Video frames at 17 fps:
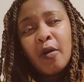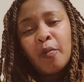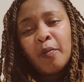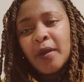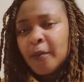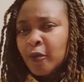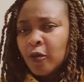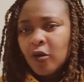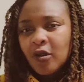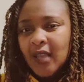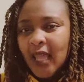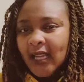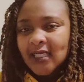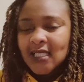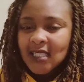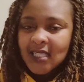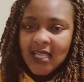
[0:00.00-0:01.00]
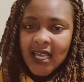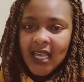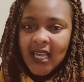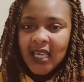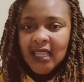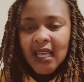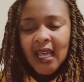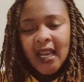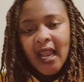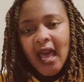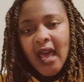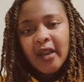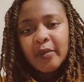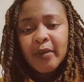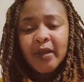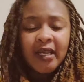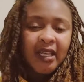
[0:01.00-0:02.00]
people like to say that
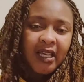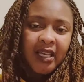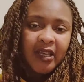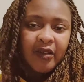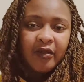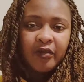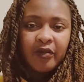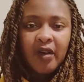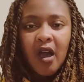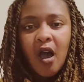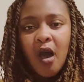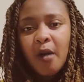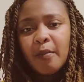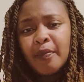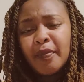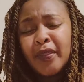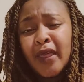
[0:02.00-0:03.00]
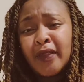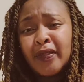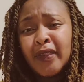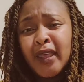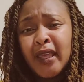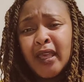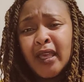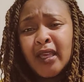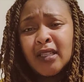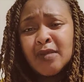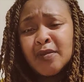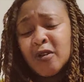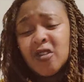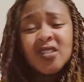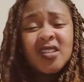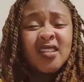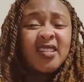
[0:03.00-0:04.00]
Adam and Eve, it's
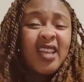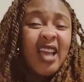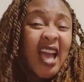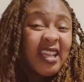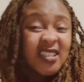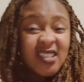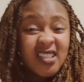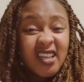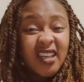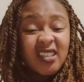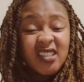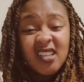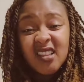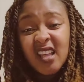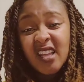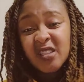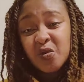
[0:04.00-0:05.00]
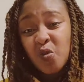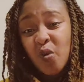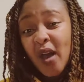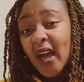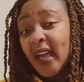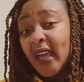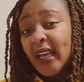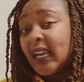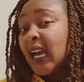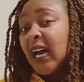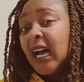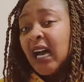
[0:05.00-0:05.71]
because that they had sex, and that's why